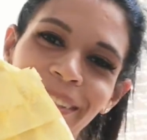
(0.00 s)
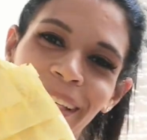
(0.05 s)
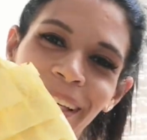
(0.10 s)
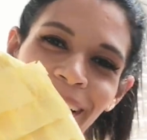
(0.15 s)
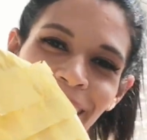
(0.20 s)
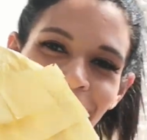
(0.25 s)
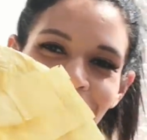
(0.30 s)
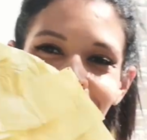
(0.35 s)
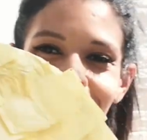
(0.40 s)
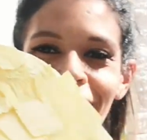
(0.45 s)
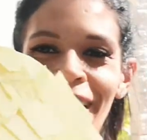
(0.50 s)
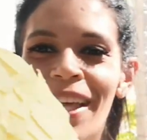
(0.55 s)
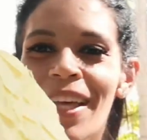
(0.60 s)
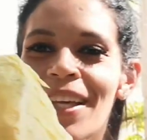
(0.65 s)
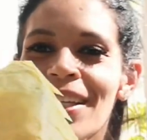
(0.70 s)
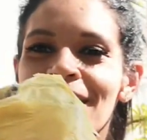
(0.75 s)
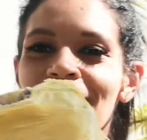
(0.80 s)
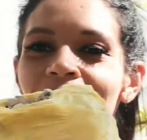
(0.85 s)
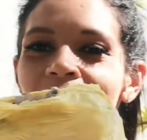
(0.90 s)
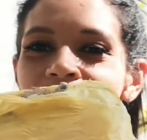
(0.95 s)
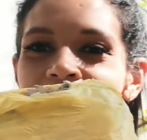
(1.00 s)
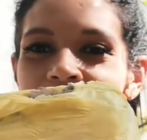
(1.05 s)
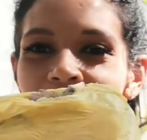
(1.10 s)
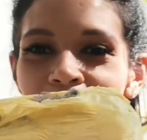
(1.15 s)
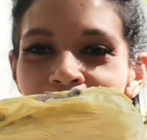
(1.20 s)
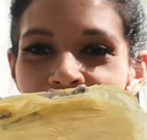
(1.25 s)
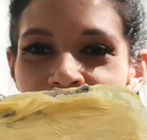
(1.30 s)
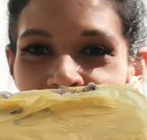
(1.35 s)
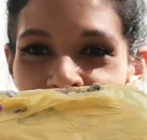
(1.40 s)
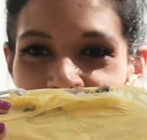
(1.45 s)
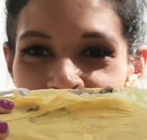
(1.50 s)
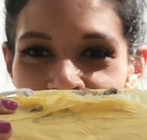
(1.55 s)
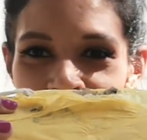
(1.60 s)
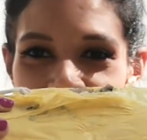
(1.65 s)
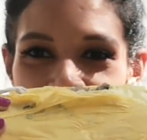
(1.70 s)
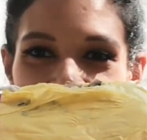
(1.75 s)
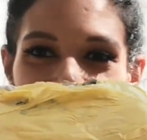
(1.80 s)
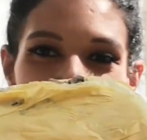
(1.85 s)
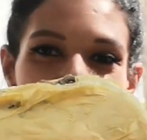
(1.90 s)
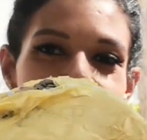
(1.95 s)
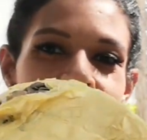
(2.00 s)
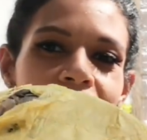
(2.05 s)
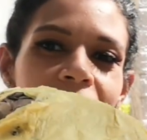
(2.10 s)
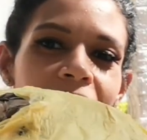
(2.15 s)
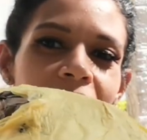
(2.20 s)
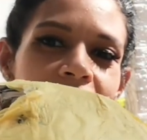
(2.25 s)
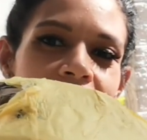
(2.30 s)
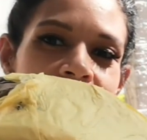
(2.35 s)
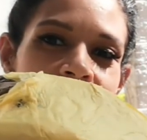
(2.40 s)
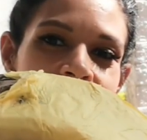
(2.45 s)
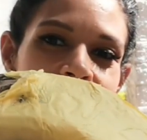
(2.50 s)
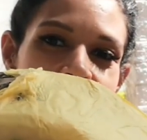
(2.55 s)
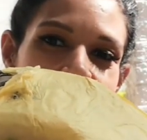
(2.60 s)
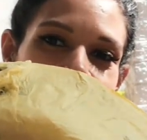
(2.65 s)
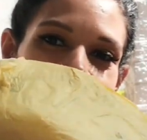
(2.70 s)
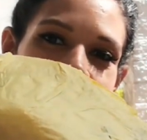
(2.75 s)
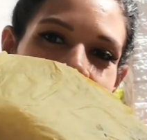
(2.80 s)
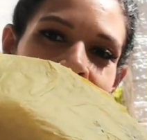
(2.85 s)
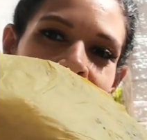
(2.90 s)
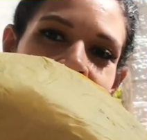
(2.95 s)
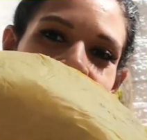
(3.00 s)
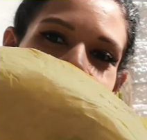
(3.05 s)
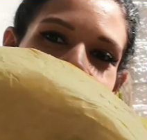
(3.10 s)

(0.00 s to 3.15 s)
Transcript: So I just have to do this side and the back.